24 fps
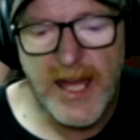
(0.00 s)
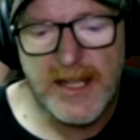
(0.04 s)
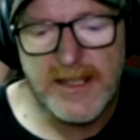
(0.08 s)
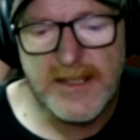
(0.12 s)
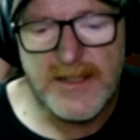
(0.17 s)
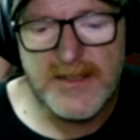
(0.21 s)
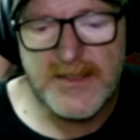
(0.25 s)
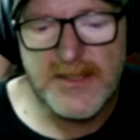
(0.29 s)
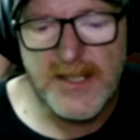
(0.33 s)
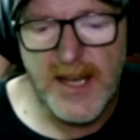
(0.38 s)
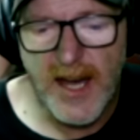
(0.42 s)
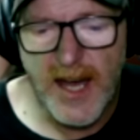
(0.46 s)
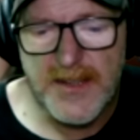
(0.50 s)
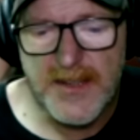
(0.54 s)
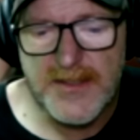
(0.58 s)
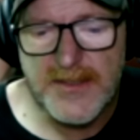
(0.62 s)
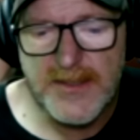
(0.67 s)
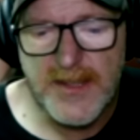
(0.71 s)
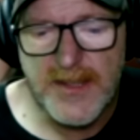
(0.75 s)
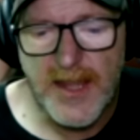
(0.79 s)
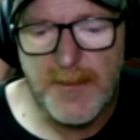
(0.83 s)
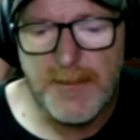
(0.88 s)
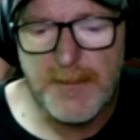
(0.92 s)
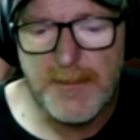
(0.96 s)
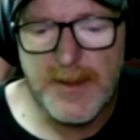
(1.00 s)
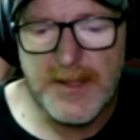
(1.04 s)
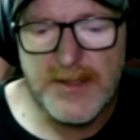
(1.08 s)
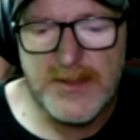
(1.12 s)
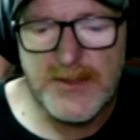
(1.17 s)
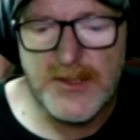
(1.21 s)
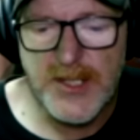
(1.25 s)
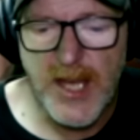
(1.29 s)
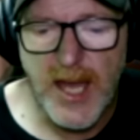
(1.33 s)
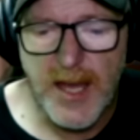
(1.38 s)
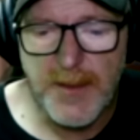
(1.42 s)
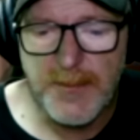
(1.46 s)
and had discussed that
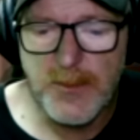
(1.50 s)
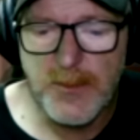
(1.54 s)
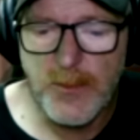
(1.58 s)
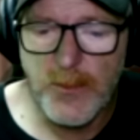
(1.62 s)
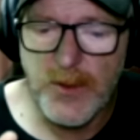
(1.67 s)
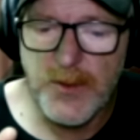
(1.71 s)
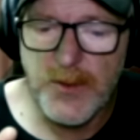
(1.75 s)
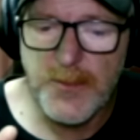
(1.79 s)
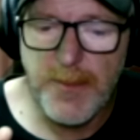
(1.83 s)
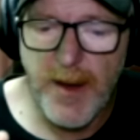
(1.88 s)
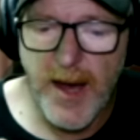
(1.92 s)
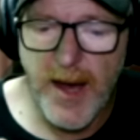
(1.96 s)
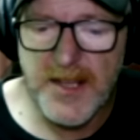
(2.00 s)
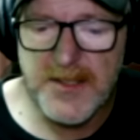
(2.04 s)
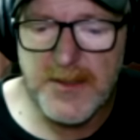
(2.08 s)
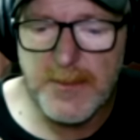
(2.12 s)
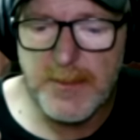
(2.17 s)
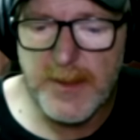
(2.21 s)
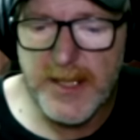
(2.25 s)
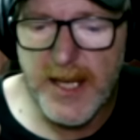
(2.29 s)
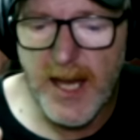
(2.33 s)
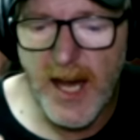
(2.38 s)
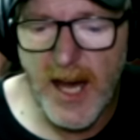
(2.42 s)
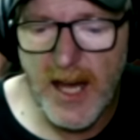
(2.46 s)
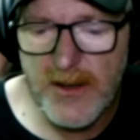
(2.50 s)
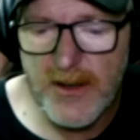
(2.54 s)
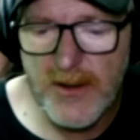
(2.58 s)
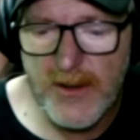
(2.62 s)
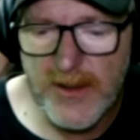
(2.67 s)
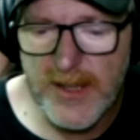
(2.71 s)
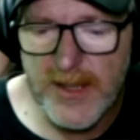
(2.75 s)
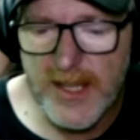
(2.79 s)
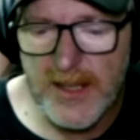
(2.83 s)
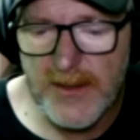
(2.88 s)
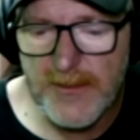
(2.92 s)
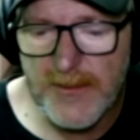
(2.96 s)
Miss James was possibly
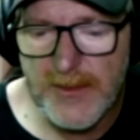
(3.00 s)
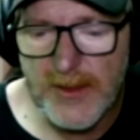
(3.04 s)
under